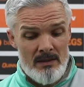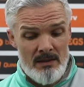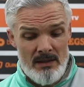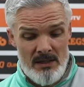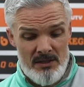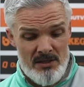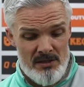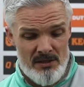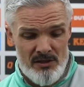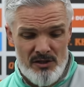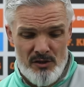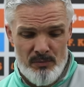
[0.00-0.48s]

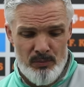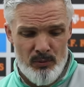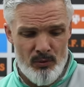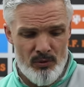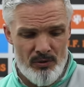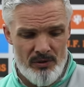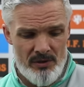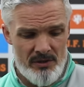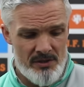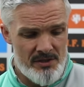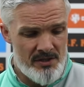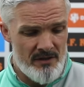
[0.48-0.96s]
Listen,
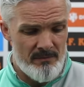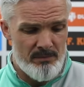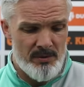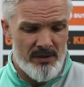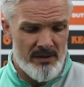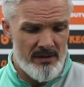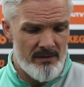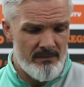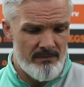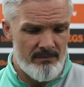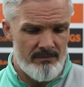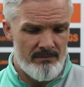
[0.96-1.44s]
supporters have
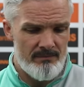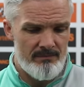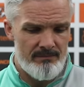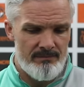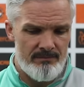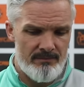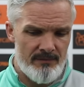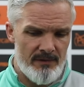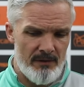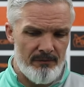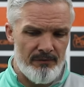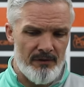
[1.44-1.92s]
been
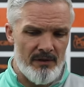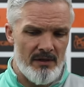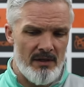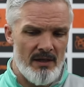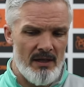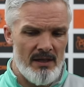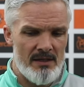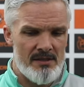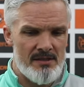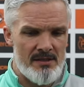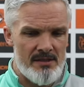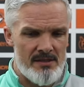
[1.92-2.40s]
different
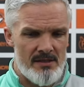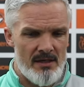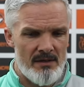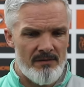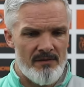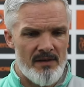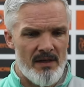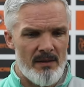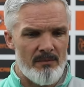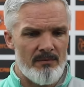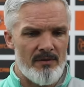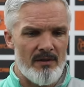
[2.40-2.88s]
class since
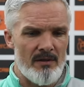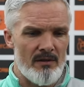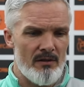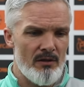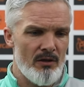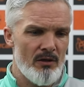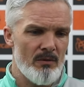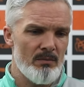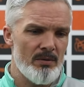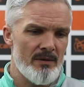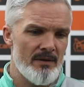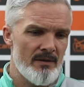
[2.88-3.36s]
I've came to the
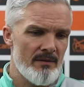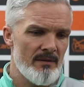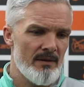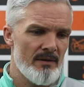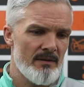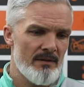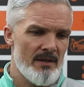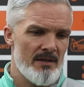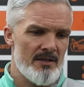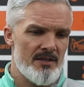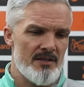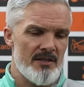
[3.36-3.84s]
club,
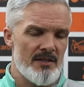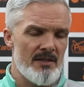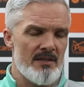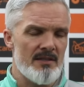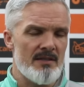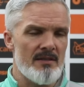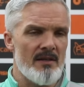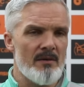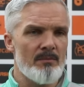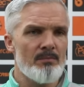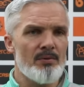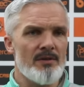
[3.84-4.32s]
and this
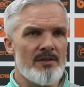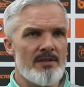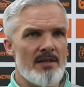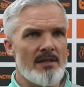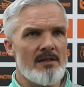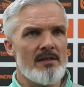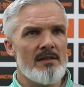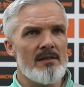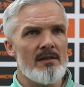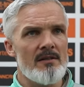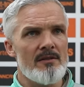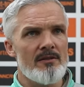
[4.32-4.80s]
season in
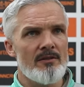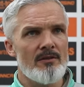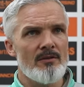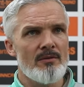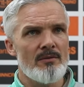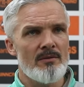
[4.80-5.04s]
particular.